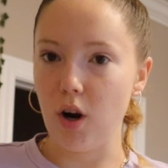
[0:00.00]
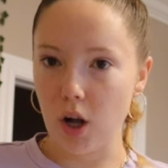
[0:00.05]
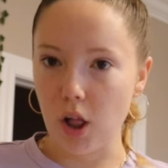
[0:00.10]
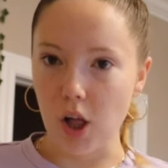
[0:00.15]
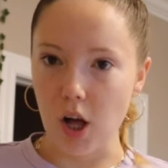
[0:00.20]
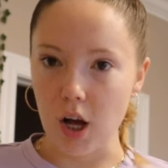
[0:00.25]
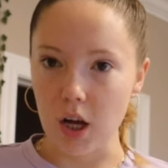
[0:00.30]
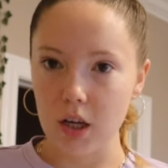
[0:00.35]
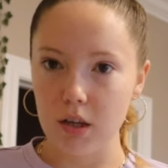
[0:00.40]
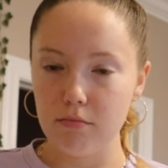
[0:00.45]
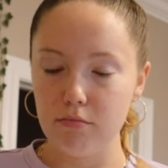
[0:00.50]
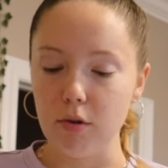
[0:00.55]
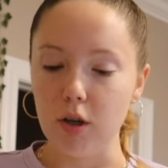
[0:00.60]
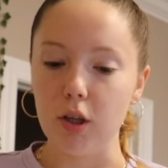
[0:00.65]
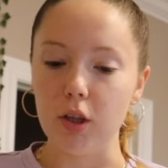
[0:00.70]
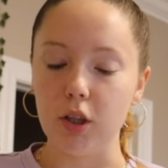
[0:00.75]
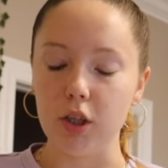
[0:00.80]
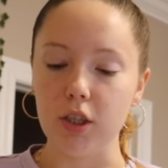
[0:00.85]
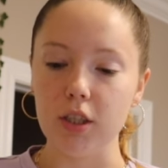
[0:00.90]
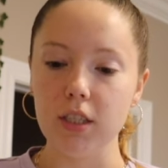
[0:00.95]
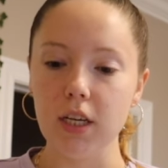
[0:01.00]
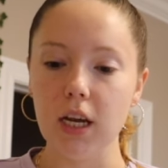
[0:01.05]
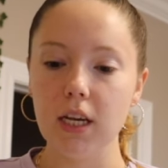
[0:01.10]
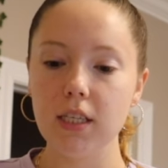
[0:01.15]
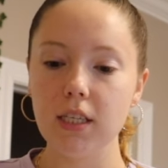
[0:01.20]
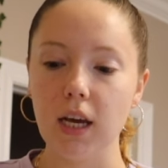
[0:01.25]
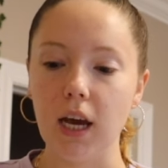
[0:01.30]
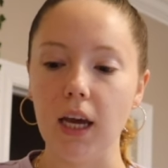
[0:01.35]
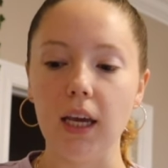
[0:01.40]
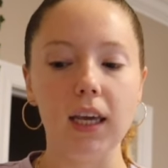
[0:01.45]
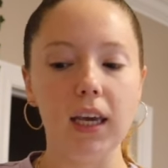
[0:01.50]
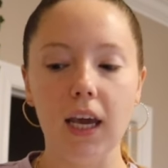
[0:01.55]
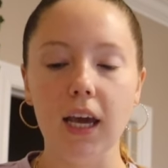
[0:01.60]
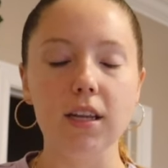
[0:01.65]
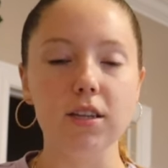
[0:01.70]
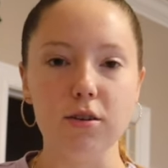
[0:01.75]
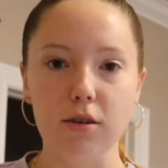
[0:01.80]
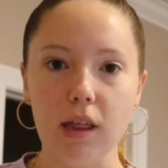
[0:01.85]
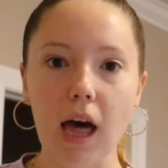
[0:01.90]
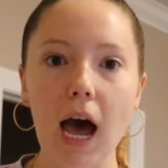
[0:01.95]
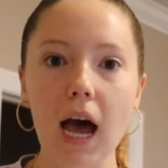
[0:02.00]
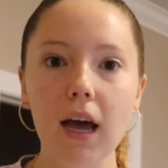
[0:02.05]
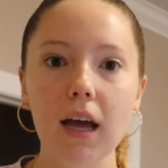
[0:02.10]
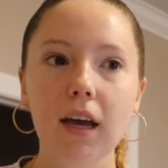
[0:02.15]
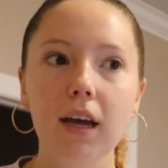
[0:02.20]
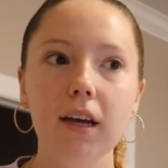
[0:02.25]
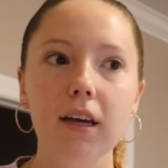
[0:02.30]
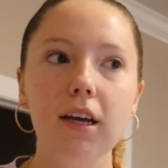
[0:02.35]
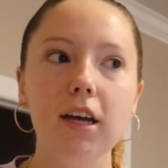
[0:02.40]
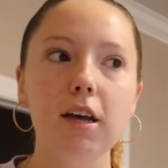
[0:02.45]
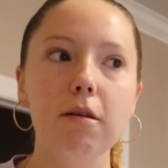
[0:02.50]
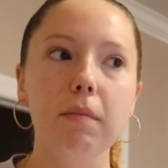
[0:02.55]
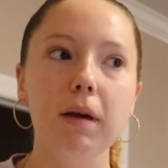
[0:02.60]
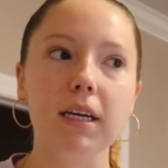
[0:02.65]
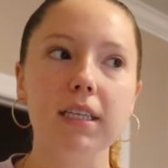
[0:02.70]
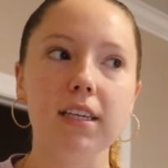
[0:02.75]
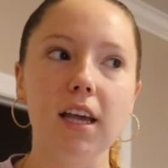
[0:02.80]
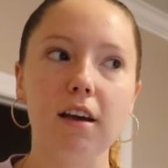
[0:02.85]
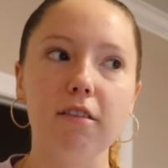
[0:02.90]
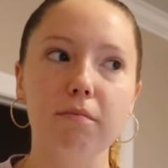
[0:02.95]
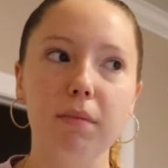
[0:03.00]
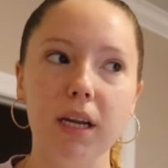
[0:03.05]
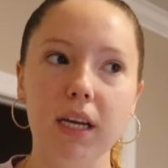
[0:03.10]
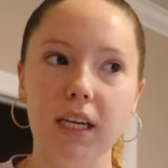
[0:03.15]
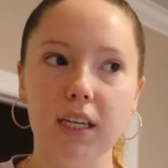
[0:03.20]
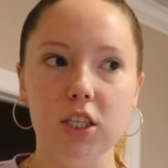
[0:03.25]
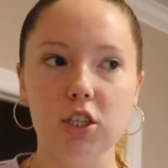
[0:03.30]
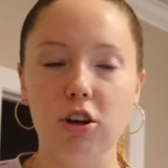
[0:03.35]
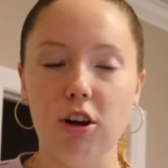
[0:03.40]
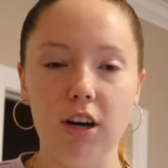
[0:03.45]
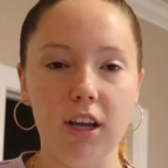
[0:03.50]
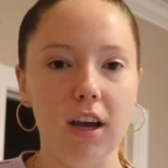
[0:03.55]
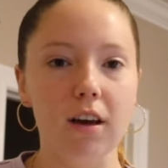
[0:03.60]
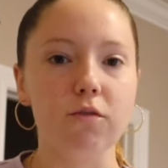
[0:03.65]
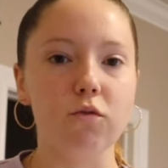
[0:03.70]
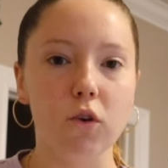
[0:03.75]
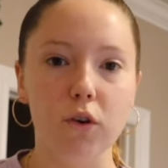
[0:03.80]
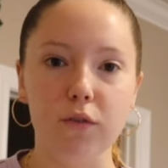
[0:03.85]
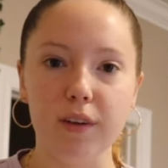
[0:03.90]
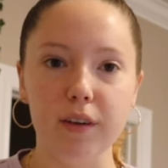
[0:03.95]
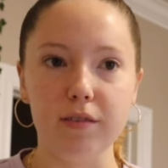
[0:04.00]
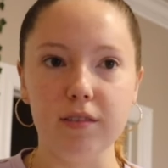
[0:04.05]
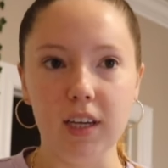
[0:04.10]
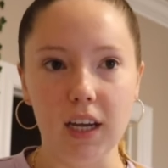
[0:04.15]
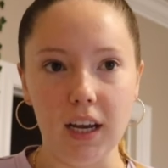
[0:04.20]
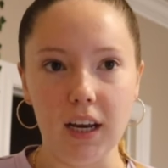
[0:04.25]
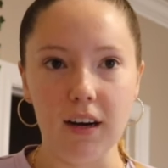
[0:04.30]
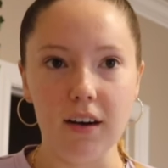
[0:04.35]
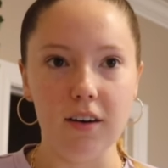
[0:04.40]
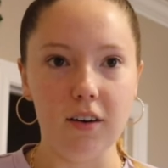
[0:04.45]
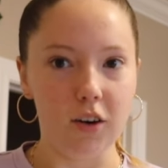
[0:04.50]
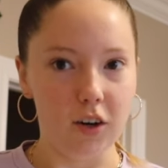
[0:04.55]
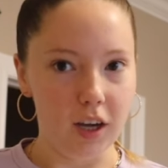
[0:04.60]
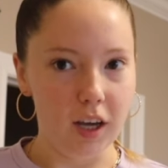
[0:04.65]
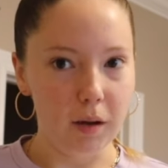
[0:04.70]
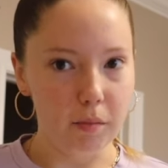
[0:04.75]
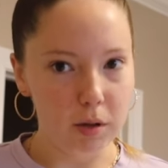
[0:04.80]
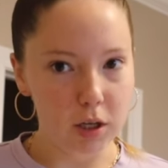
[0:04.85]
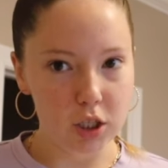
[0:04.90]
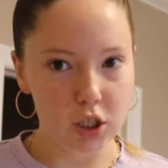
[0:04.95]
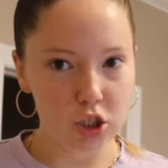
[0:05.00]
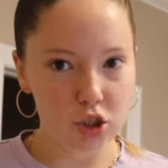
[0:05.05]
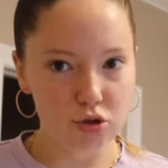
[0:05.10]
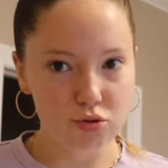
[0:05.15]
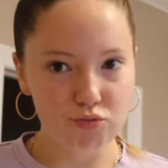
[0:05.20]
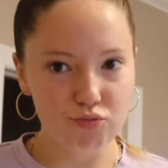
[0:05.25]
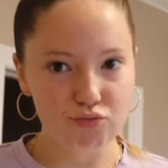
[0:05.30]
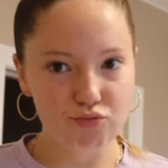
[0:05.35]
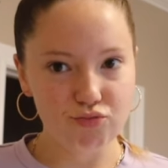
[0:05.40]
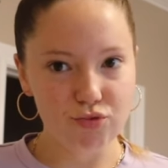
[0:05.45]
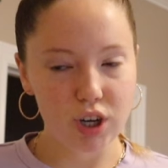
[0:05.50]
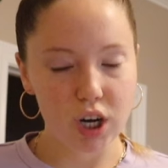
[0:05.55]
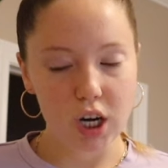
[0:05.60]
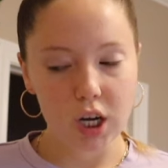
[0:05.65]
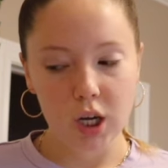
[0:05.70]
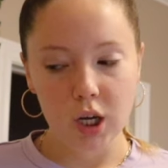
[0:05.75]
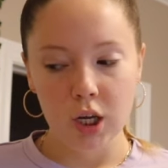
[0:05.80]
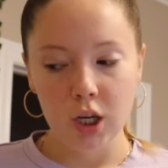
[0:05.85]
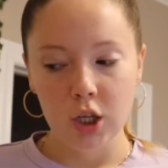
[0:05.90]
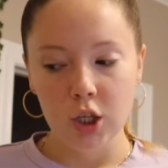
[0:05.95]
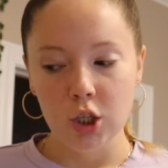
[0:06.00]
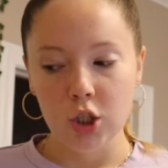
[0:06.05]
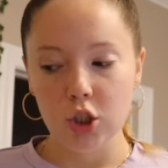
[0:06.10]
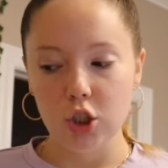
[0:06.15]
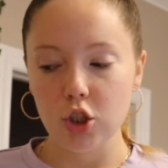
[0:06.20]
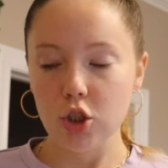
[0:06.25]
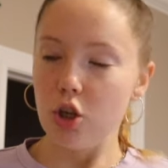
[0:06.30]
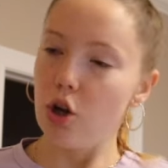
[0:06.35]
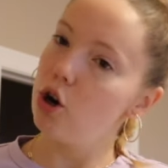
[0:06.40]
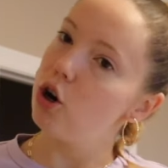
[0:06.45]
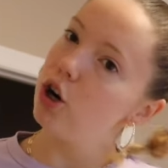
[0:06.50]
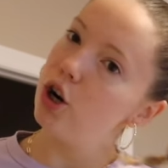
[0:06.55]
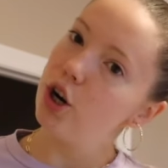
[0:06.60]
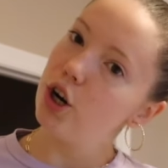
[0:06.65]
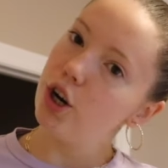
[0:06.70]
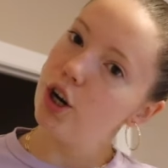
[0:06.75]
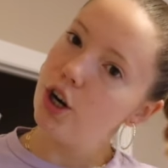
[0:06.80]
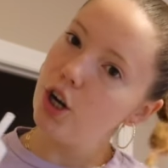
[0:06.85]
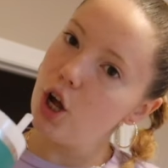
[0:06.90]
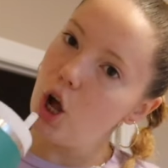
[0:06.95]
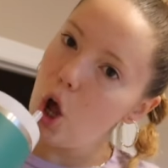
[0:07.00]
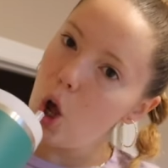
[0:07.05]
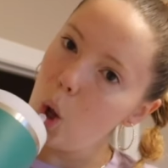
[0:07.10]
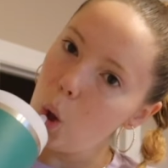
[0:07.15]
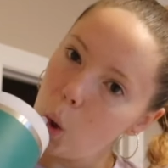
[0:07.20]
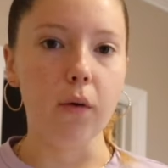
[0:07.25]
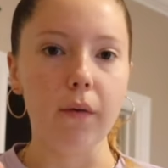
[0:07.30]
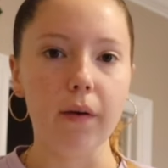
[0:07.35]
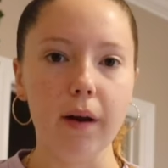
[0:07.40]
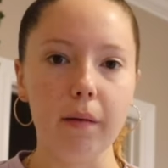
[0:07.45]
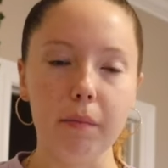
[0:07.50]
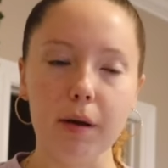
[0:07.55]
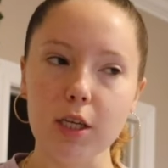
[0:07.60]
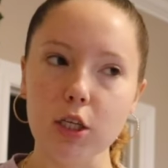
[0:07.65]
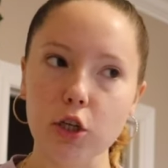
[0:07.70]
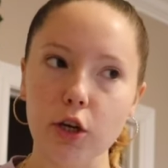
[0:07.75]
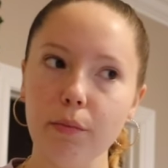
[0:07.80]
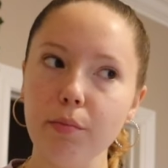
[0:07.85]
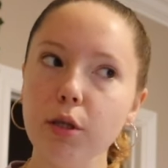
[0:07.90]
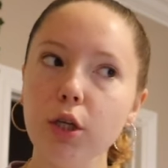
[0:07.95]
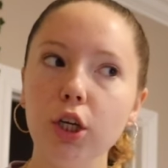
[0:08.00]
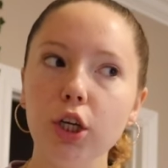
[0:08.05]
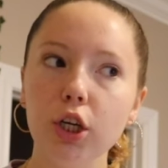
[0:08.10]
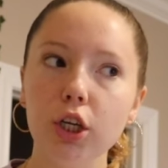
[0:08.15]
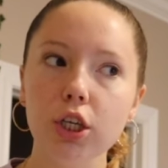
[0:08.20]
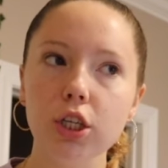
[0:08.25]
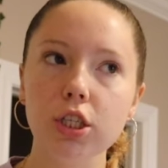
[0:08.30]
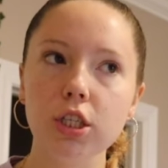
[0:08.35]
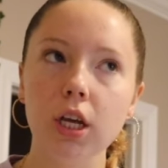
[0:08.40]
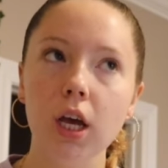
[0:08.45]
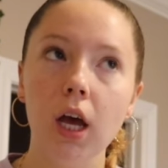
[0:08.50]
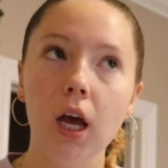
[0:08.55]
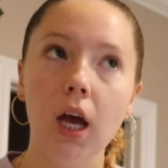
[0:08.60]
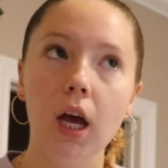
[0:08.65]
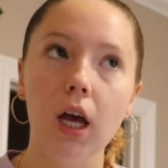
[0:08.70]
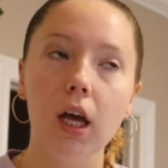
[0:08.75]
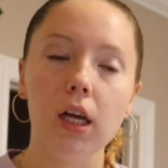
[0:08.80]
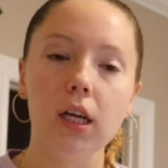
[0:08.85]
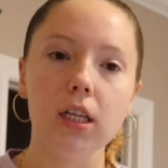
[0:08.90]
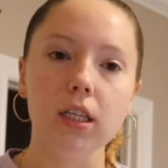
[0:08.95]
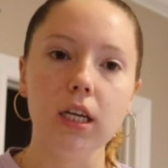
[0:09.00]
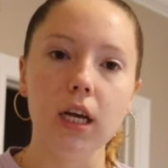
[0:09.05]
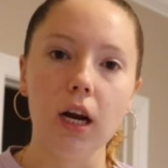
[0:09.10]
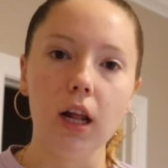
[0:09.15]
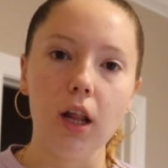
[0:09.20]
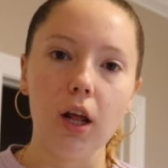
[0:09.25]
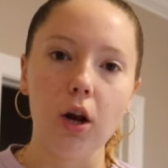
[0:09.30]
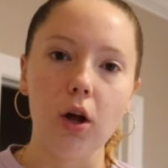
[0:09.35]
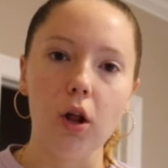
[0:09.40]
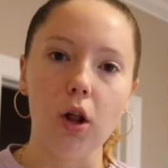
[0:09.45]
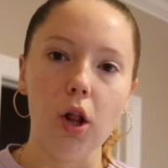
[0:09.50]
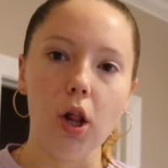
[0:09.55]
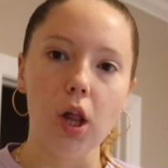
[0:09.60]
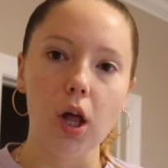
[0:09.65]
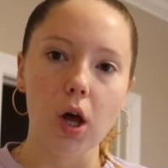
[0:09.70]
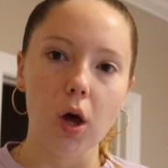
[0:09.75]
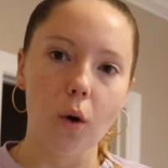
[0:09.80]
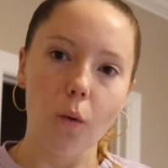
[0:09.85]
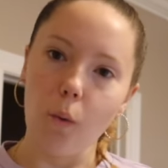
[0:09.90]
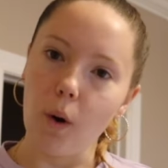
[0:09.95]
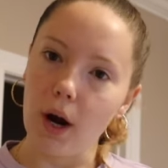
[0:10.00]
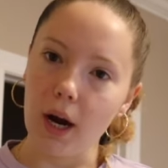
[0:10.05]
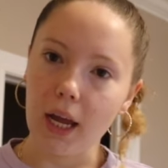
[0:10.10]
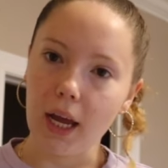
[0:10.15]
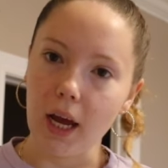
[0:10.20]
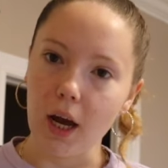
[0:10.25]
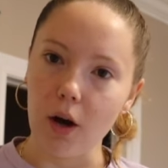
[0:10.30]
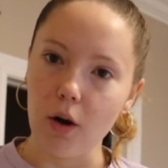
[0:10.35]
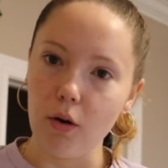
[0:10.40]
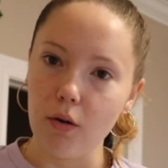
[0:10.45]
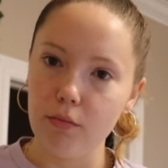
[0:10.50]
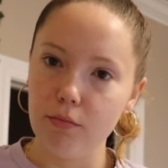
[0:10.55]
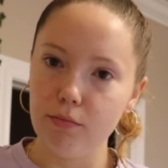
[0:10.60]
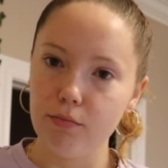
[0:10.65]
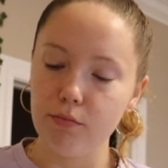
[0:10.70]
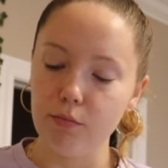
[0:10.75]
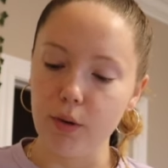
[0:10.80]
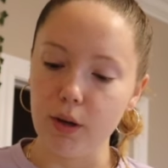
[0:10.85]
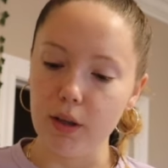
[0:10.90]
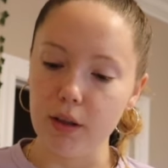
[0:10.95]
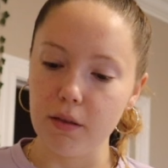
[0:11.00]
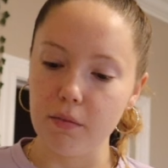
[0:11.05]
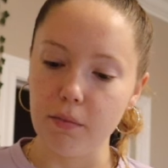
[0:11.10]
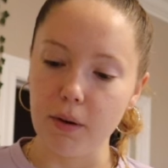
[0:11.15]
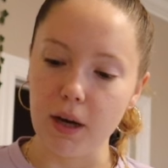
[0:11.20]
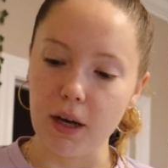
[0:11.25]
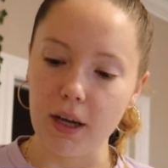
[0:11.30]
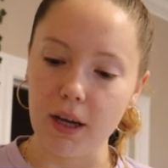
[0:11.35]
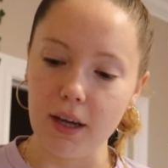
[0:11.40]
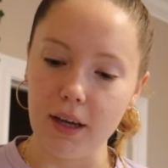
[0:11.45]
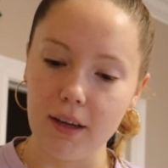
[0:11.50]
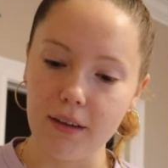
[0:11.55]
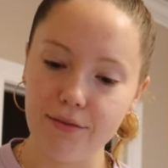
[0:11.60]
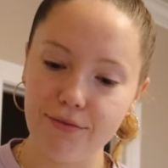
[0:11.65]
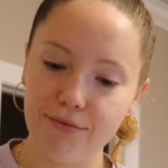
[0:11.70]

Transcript: o'clock. On Thursdays, I can't do that because I have meetings starting at four fifteen on campus. So I read my scriptures, did a little workout with my